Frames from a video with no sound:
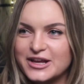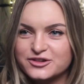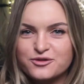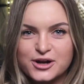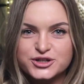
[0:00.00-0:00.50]

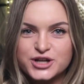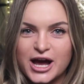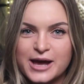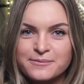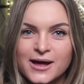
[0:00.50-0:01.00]
It's crunch
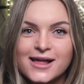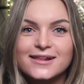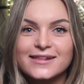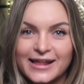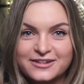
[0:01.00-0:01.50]
time,
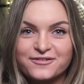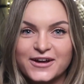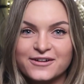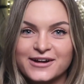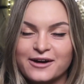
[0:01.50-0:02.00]
let's
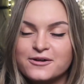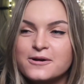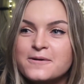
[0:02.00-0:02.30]
figure it out.